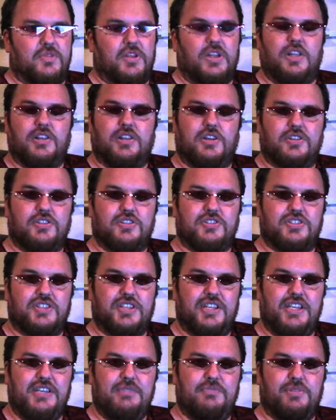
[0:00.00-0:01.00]
well, a large
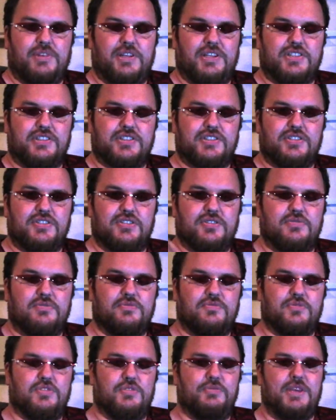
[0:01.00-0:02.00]
city, but
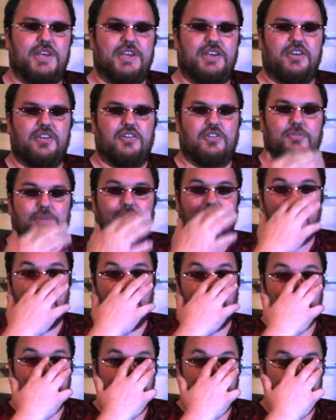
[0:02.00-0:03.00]
we'll make, you know, a pit
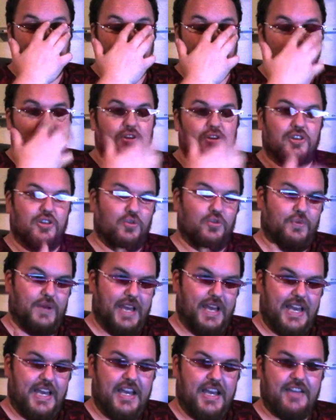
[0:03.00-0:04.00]
stop or two along the
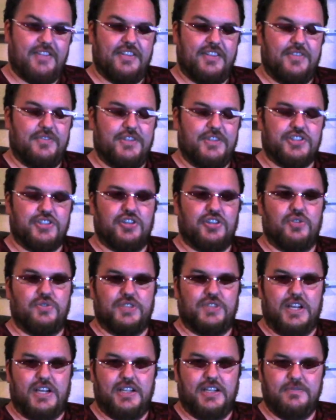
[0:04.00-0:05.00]
way as the adventure
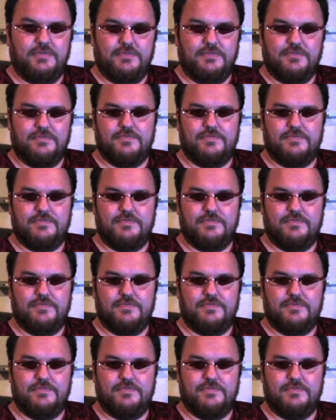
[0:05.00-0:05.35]
goes on.